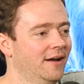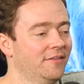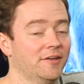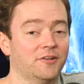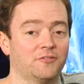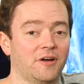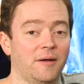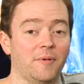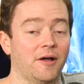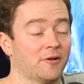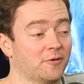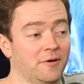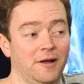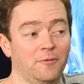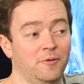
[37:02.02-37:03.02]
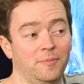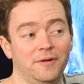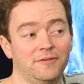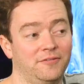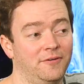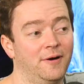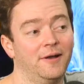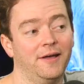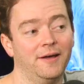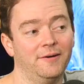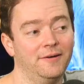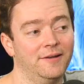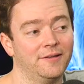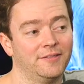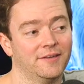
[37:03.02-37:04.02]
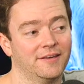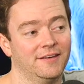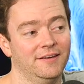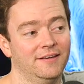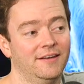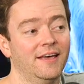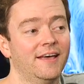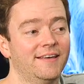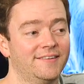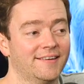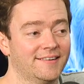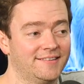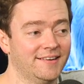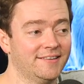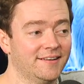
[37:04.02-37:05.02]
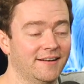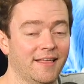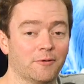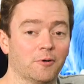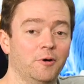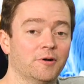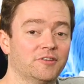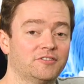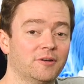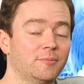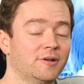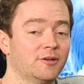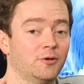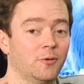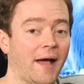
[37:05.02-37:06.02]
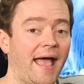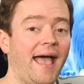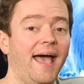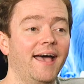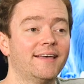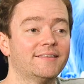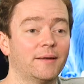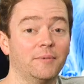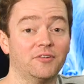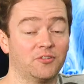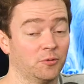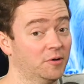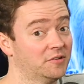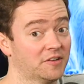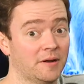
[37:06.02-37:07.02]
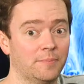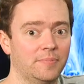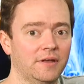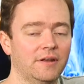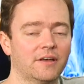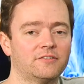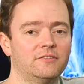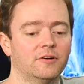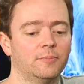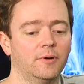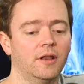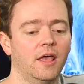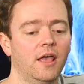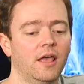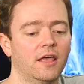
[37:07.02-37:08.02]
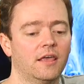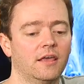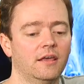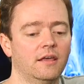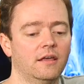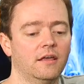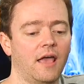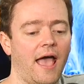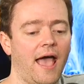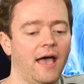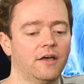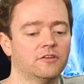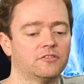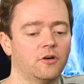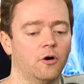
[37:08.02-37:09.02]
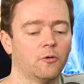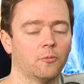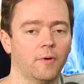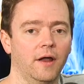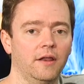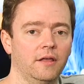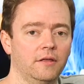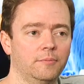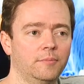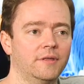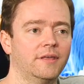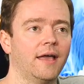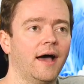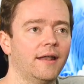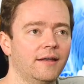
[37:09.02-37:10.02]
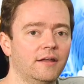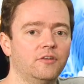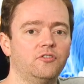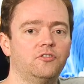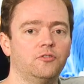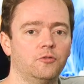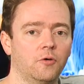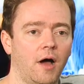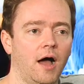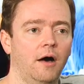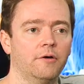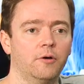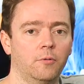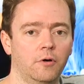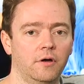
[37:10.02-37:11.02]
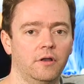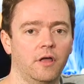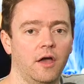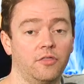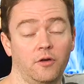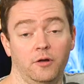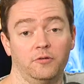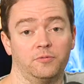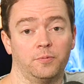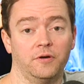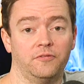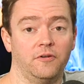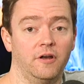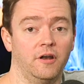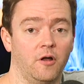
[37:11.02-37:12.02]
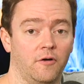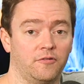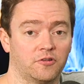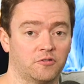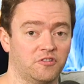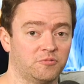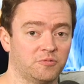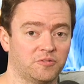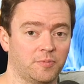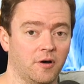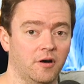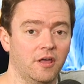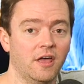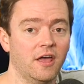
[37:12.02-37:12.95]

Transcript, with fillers: I think Draymond Green would be a fun alien. I think he'd take his teeth into that role. And somebody who has, I'm not sure where he's going to be next year, but he has already gotten into Hollywood. I thought he was pretty funny in Office Christmas Party,